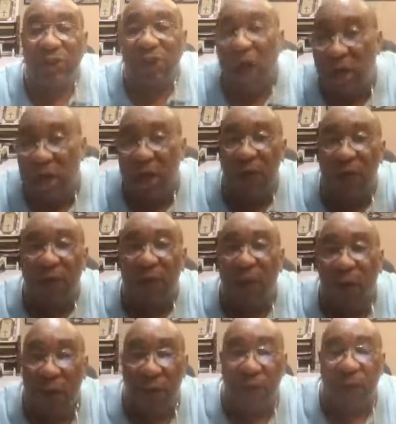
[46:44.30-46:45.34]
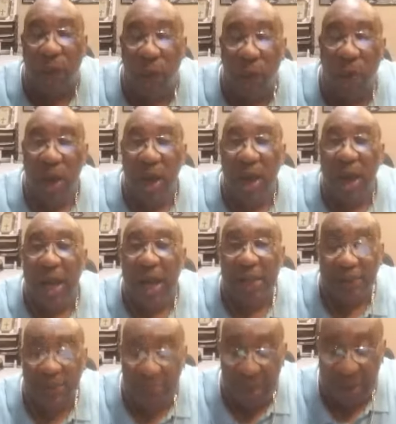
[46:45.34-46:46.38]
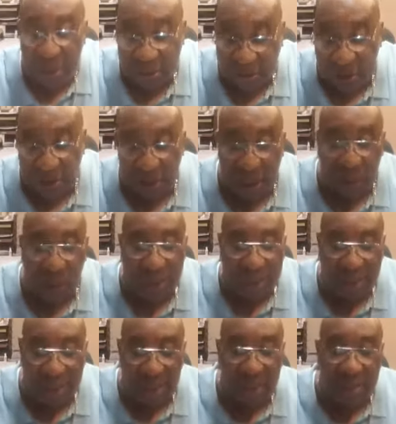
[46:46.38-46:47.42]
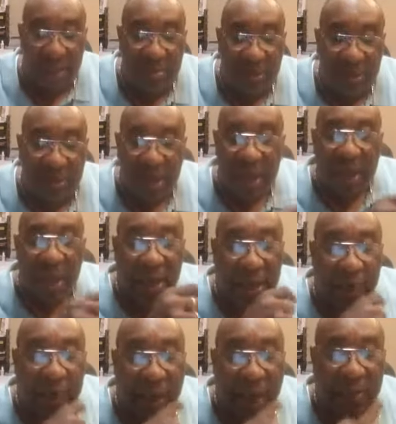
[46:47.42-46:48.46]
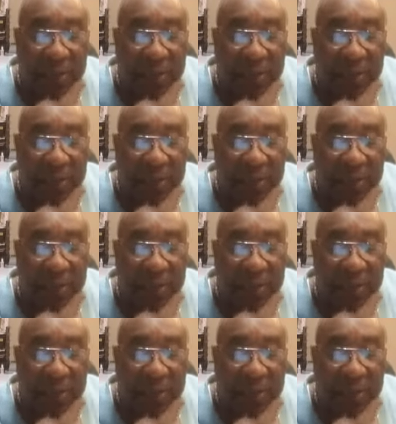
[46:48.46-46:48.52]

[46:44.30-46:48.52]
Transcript: 144 has been. Look, look at what he said. The Bible